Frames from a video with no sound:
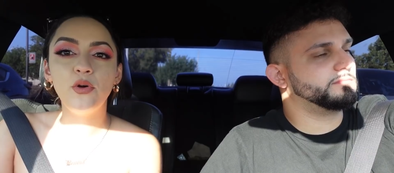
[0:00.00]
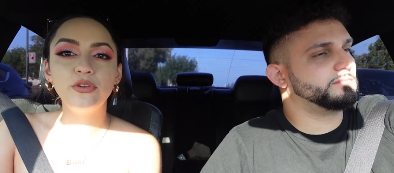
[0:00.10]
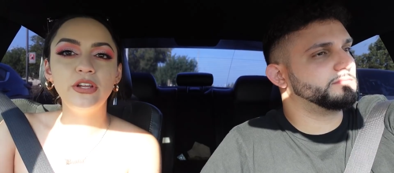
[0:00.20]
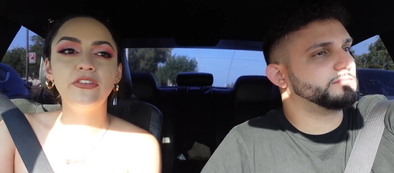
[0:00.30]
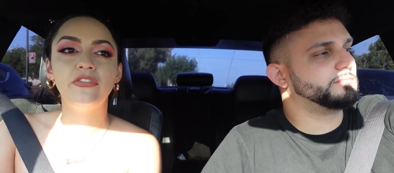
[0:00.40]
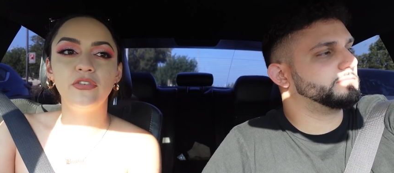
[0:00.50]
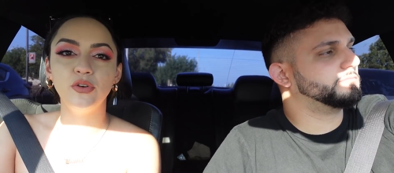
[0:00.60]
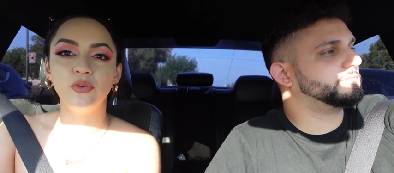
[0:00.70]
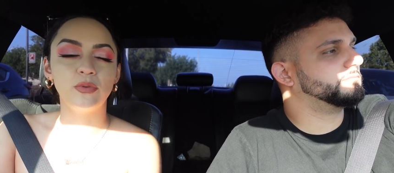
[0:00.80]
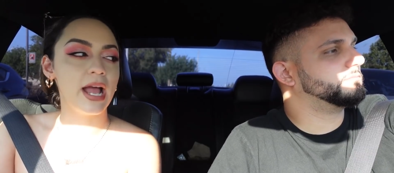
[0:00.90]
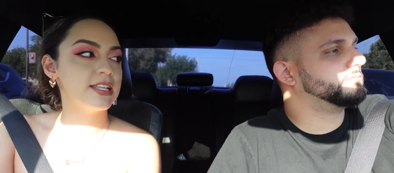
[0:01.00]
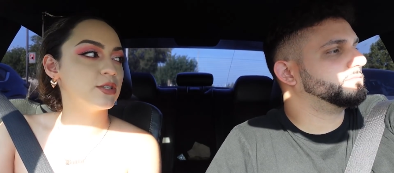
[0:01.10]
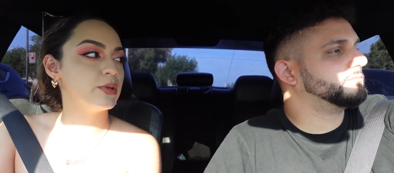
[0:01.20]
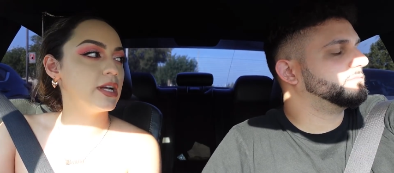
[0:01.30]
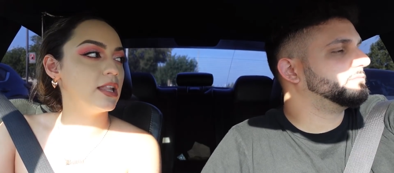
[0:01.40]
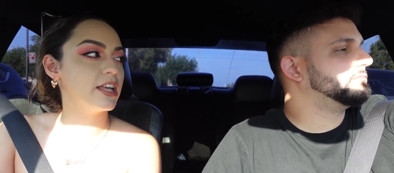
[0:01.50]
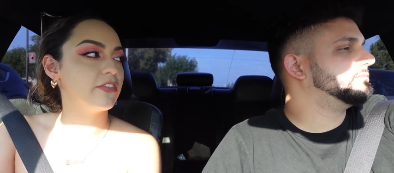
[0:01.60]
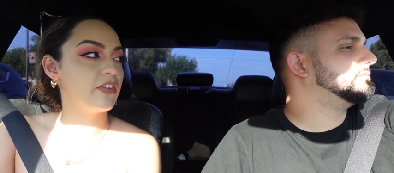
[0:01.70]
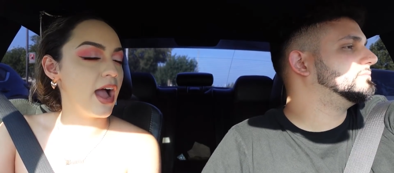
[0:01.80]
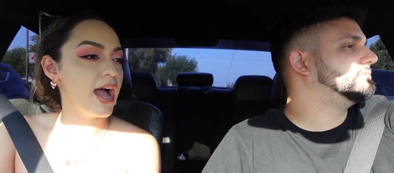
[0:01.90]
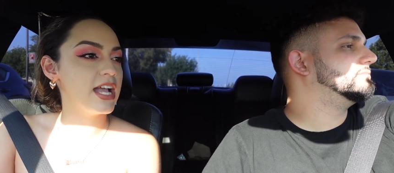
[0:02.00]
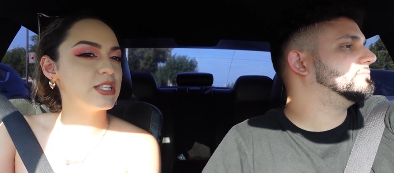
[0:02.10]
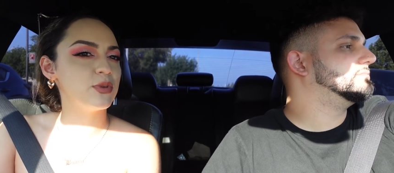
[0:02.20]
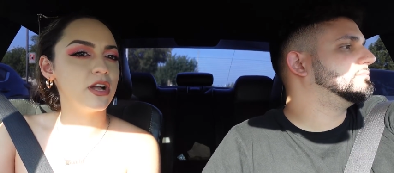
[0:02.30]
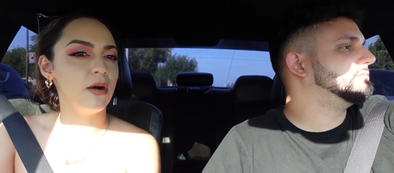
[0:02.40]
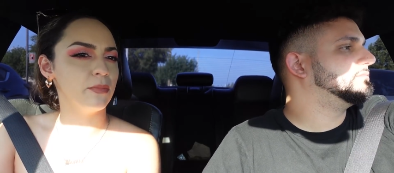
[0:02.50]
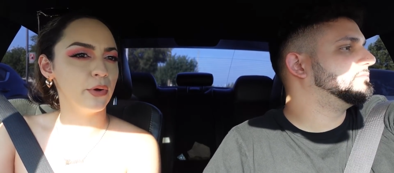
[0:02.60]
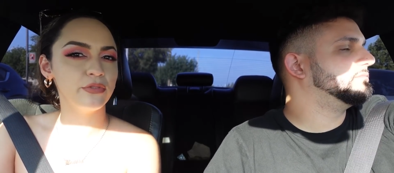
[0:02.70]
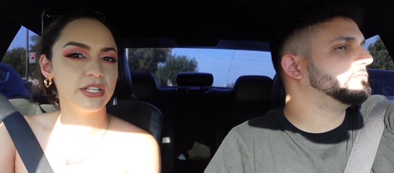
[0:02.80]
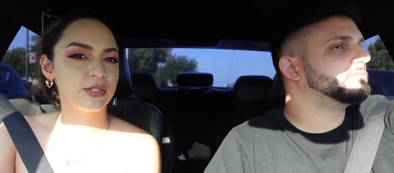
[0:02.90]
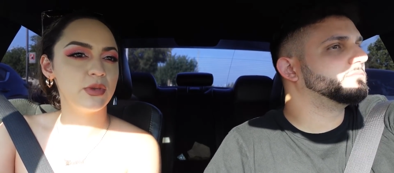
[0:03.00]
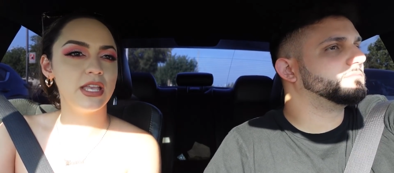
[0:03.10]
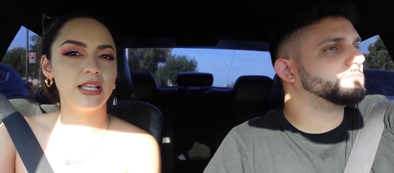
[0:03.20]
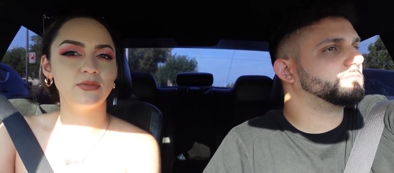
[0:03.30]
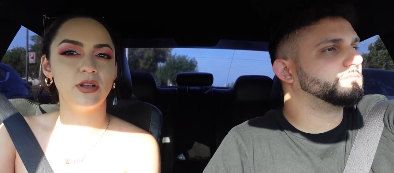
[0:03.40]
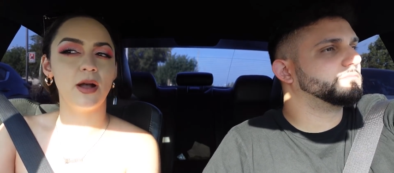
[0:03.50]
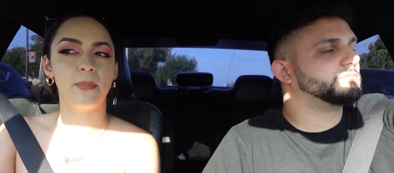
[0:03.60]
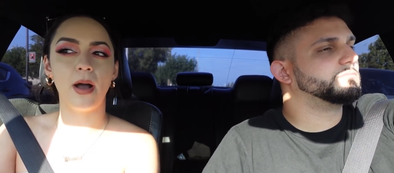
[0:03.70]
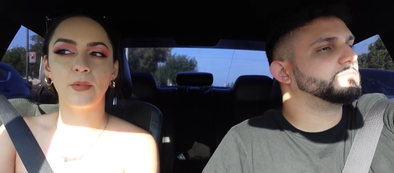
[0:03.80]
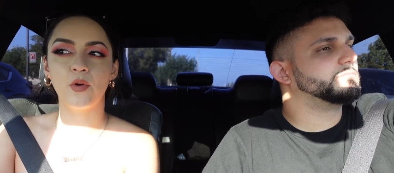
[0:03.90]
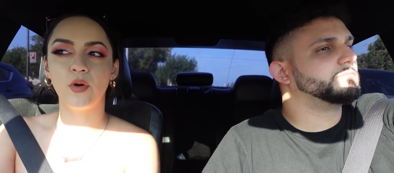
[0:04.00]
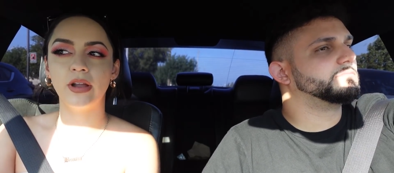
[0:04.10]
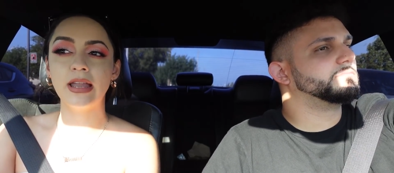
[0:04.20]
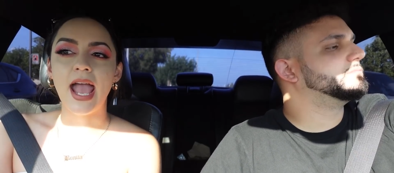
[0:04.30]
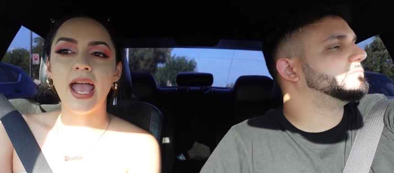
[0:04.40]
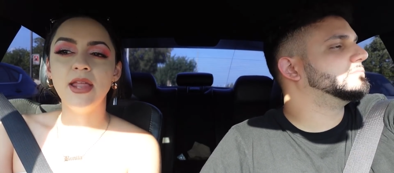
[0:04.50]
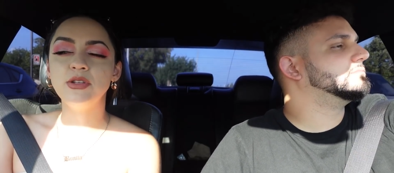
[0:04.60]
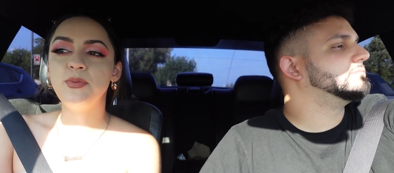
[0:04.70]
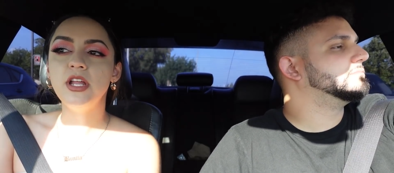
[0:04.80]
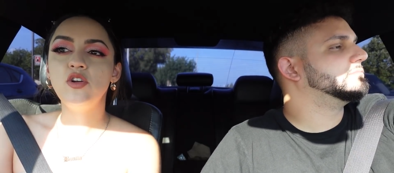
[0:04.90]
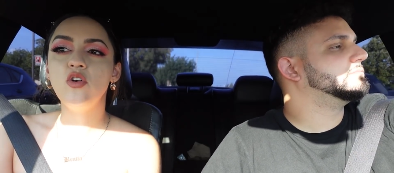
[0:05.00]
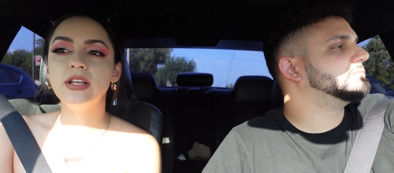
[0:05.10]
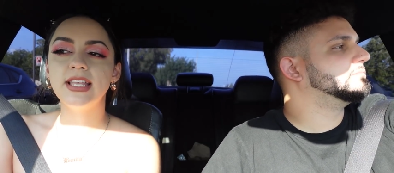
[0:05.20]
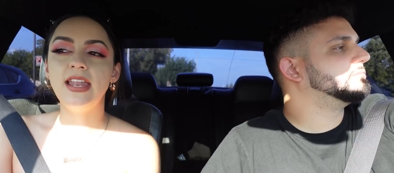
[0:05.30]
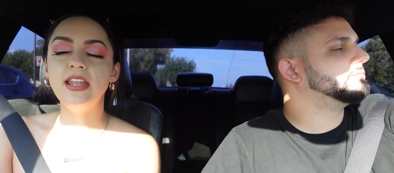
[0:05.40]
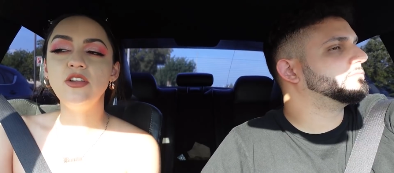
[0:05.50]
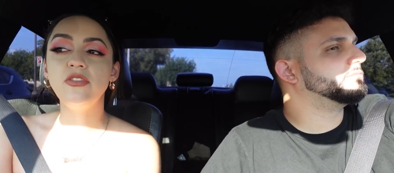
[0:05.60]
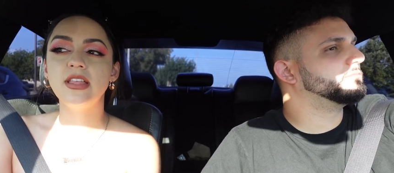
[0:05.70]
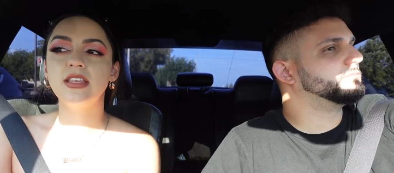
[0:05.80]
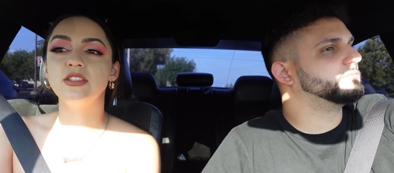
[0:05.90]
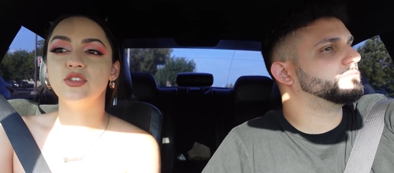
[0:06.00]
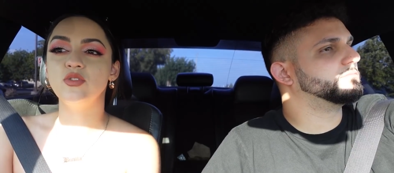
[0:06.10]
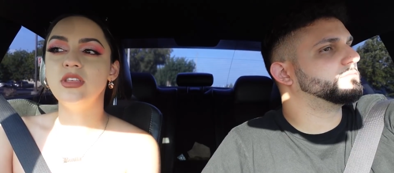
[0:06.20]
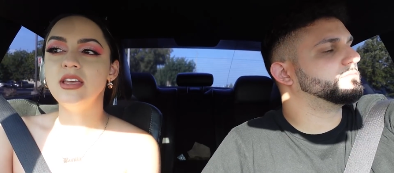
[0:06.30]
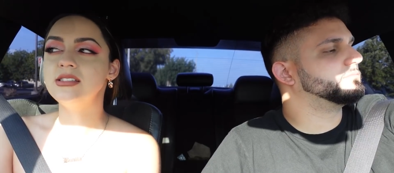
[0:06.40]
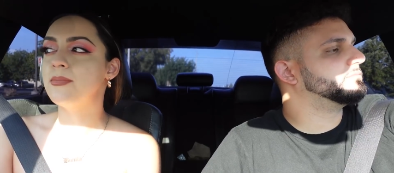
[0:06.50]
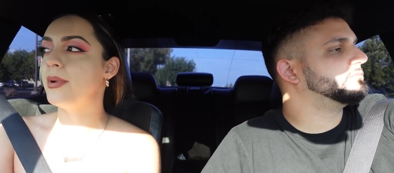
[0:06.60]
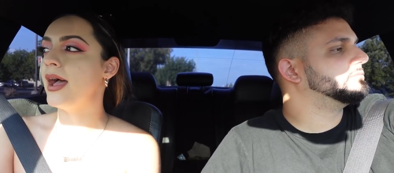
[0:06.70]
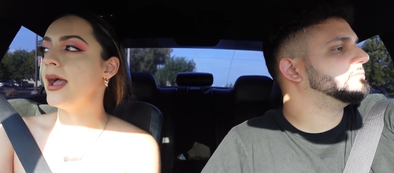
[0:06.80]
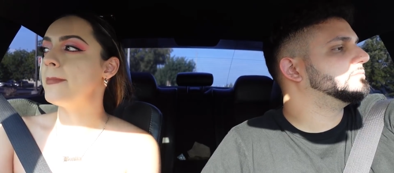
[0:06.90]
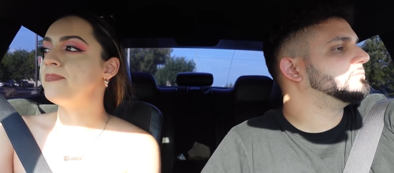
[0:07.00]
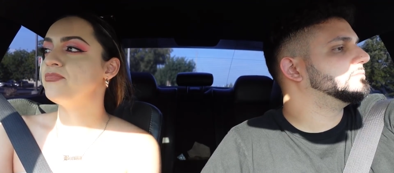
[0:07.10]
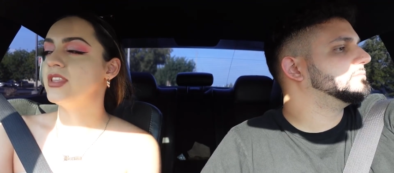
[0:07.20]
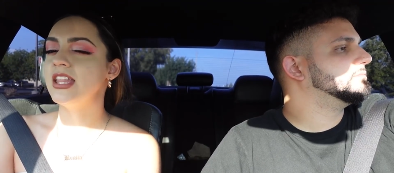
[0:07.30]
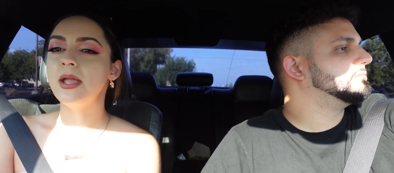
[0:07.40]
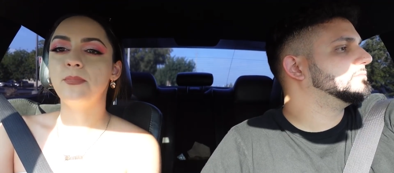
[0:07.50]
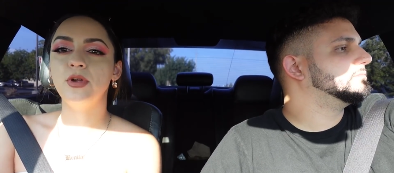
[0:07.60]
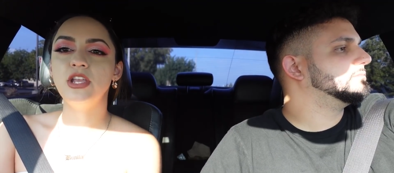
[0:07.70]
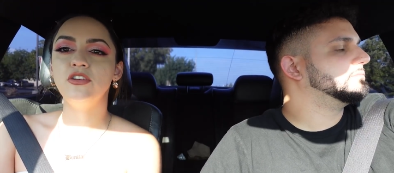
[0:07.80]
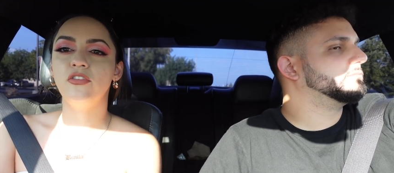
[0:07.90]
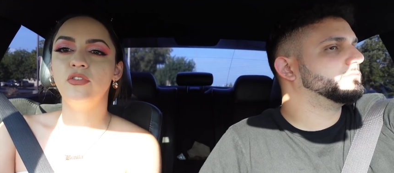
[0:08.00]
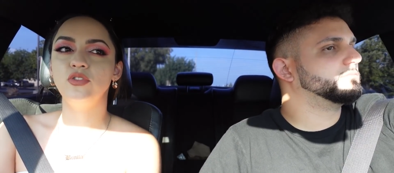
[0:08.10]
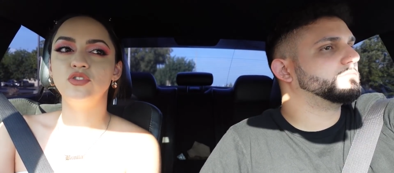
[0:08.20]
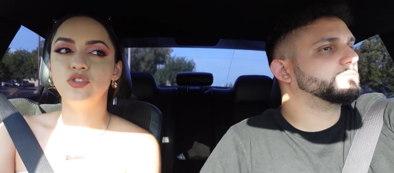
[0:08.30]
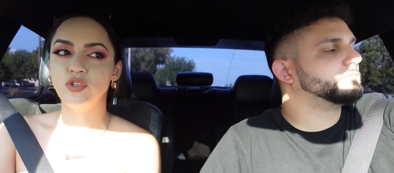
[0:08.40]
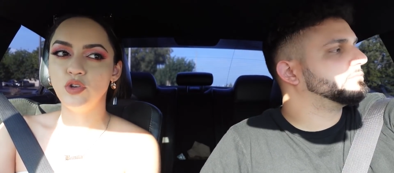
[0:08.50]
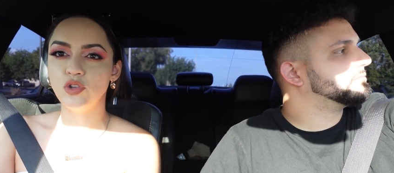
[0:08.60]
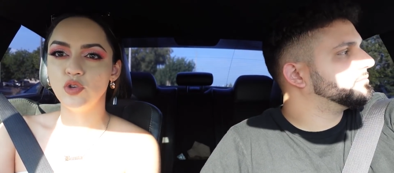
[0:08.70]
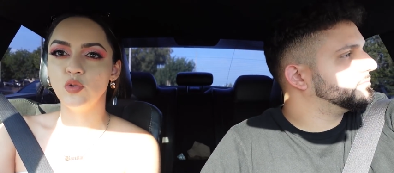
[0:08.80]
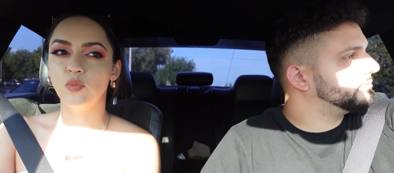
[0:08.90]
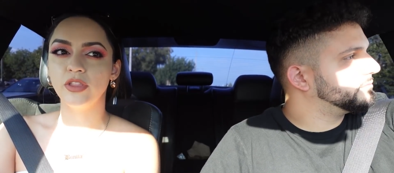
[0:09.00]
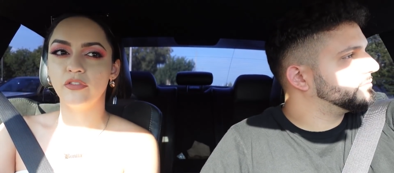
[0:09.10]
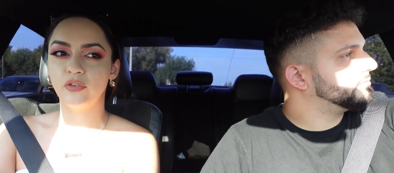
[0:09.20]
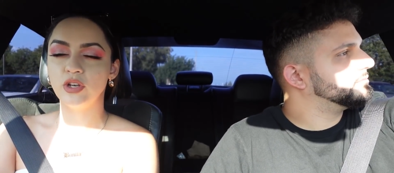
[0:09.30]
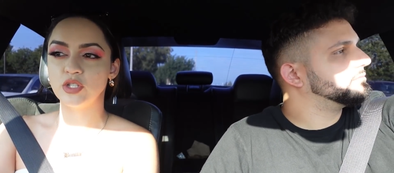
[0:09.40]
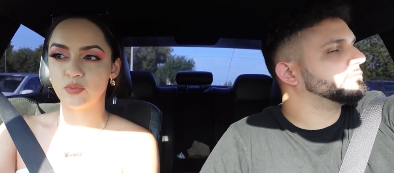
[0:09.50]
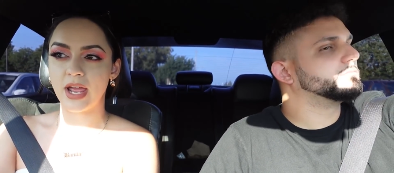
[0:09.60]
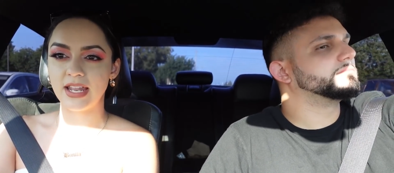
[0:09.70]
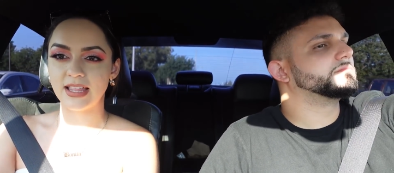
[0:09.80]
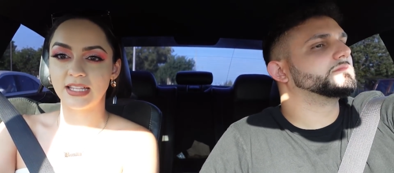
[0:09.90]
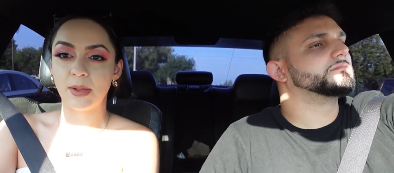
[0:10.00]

Speaker 1: ordering food, right? So we got like fries, we got boneless wings, we got popcorn, and it was pretty cool because I didn't know that they do this, but they like bring your food to you when the food is ready.